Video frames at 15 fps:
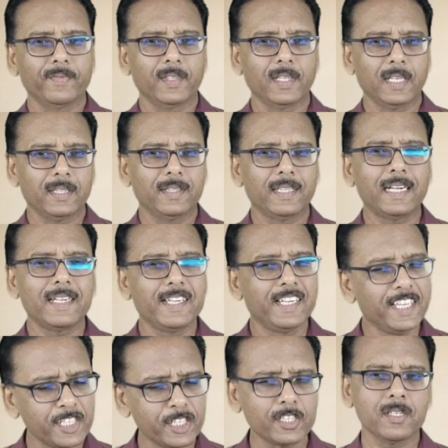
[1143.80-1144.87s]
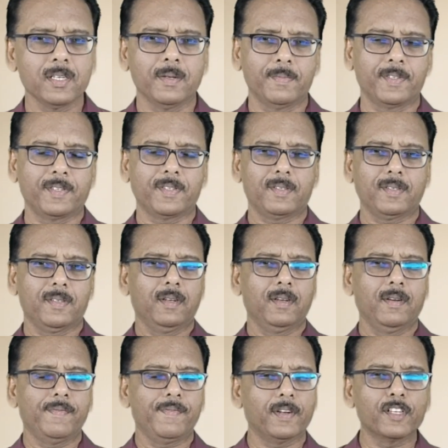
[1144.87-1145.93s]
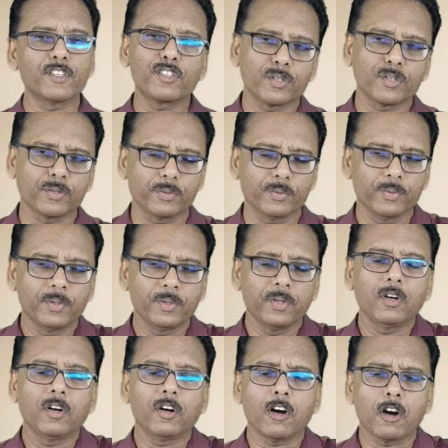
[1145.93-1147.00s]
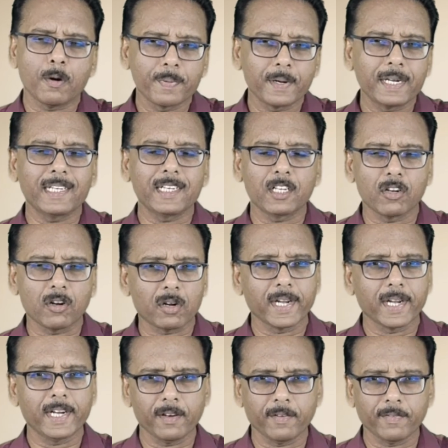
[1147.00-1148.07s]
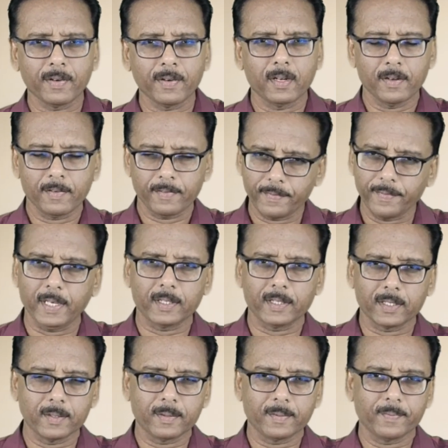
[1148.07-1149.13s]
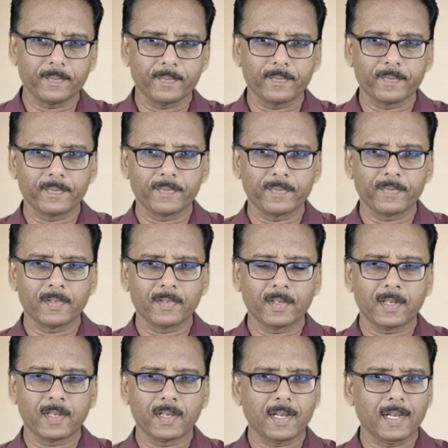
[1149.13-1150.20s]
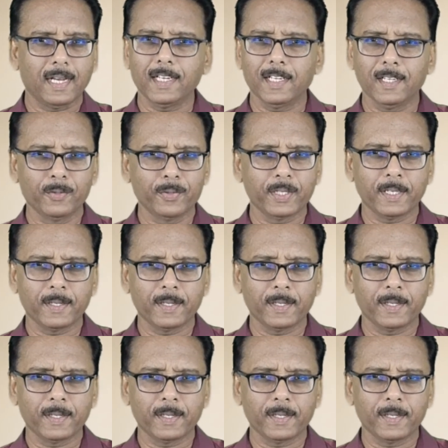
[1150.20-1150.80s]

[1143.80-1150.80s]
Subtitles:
that disturbs for us to operate in God kind of faith. Hallelujah.